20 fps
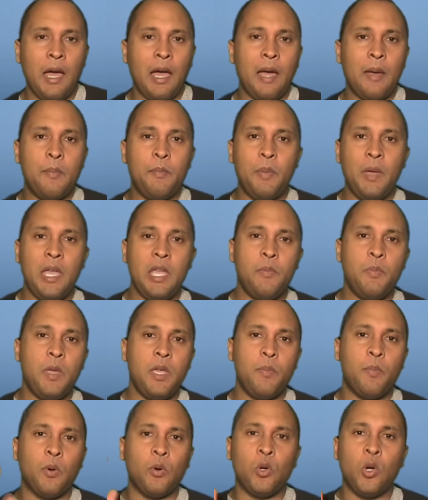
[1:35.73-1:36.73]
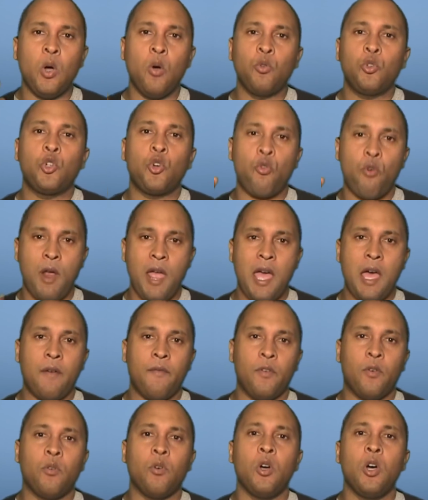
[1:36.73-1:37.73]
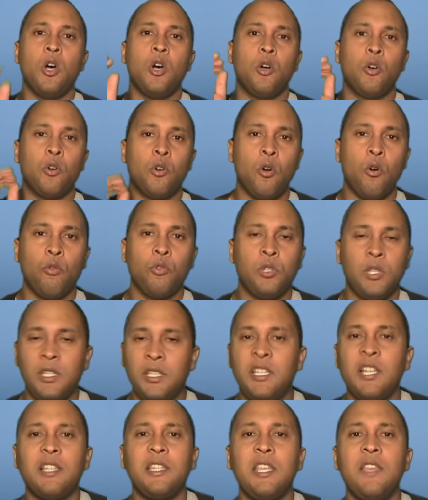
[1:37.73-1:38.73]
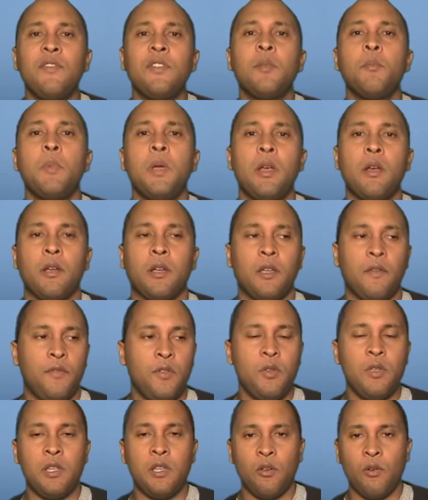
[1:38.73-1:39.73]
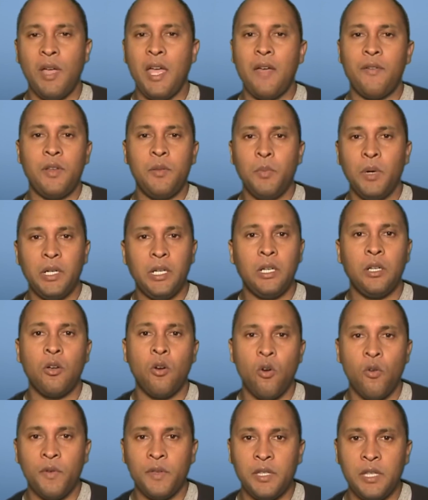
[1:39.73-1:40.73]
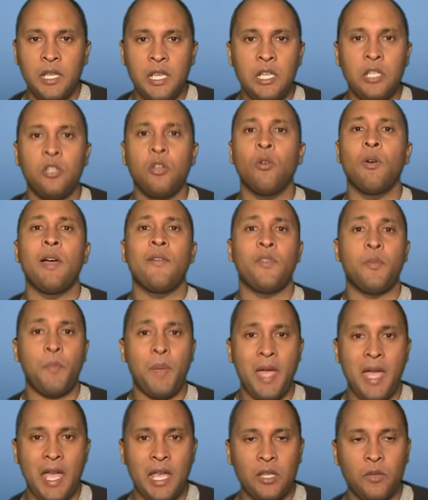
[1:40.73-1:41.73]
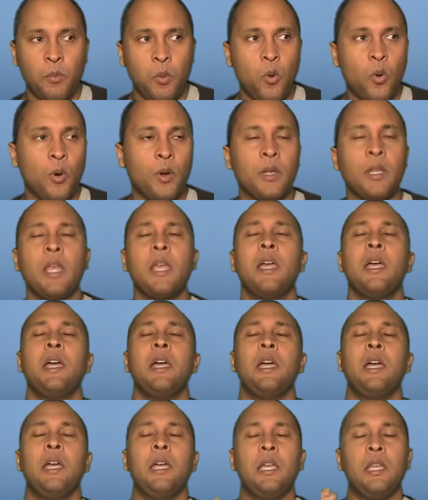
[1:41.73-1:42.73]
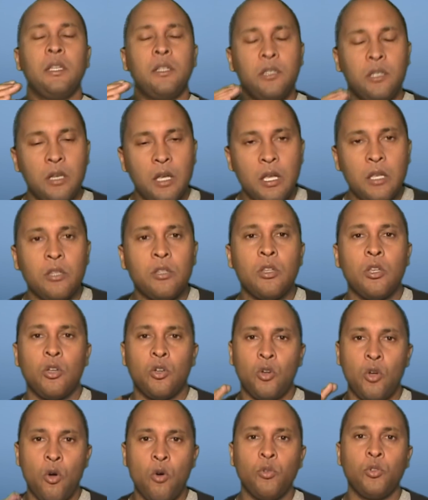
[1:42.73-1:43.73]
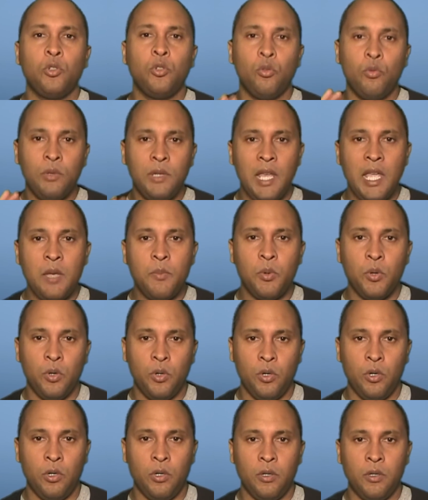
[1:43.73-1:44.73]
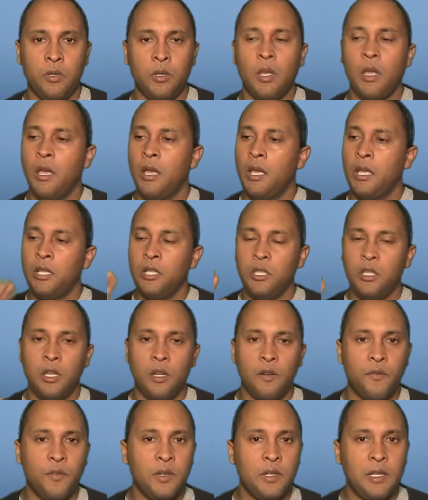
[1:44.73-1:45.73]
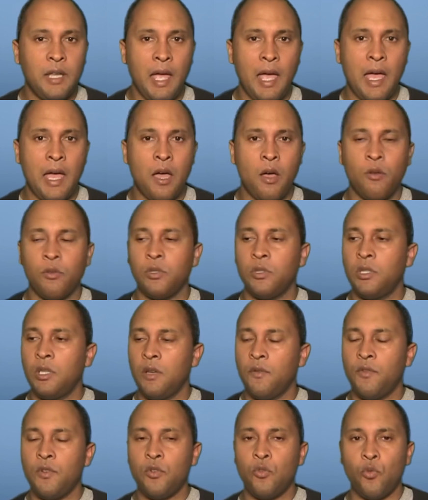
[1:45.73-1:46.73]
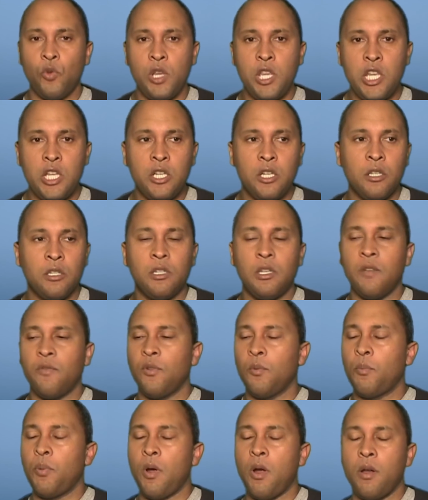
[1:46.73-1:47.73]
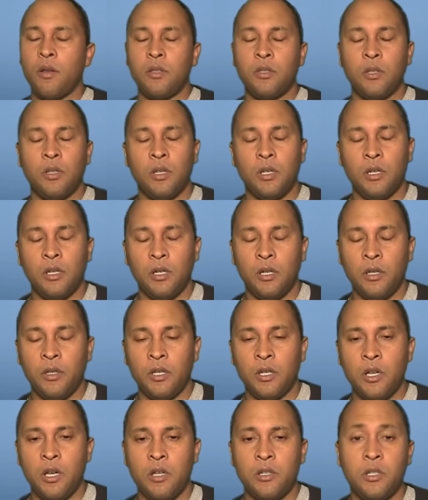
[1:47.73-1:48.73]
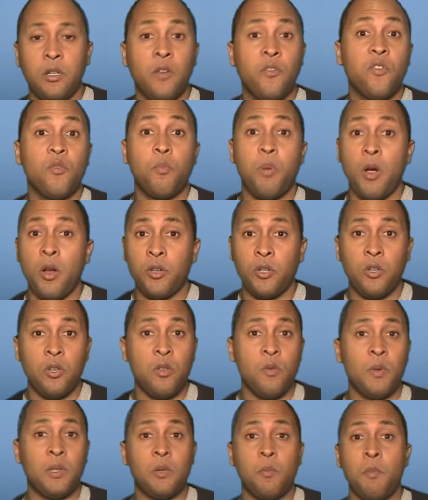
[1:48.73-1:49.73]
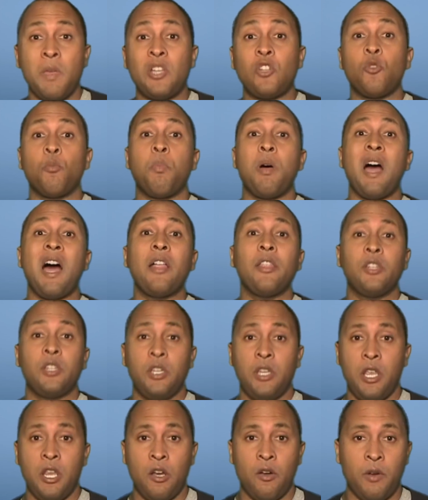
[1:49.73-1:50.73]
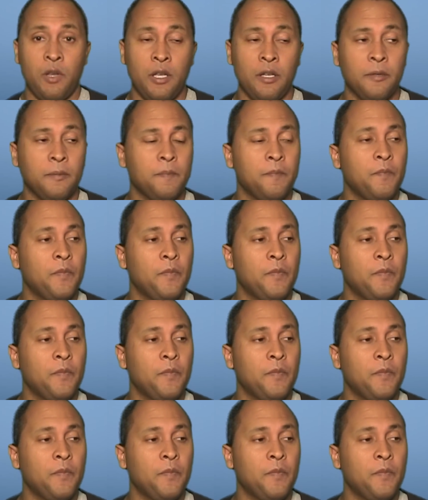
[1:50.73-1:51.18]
I beg people, go travel. Go, just even America, if you don't have any money to go overseas, you don't have a passport, just go to neighborhoods, different towns, different regions, different parts of the country, different parts of the metropolitan area,